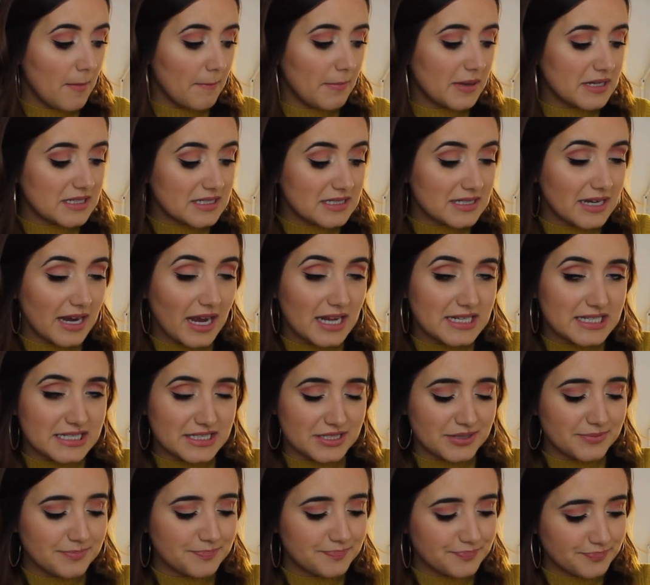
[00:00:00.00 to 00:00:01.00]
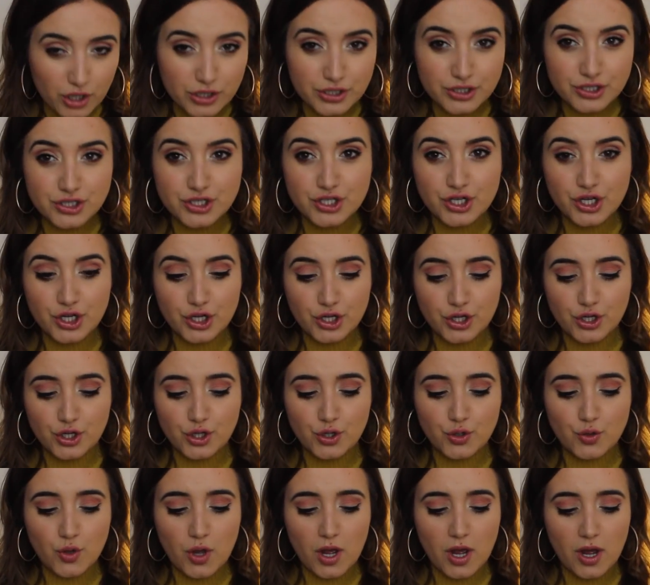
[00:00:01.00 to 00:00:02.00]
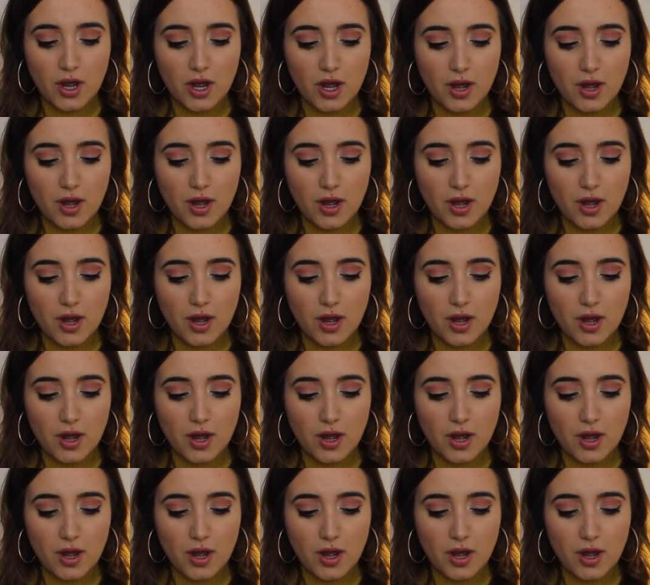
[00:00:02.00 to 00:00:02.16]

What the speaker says: but today I didn't. On to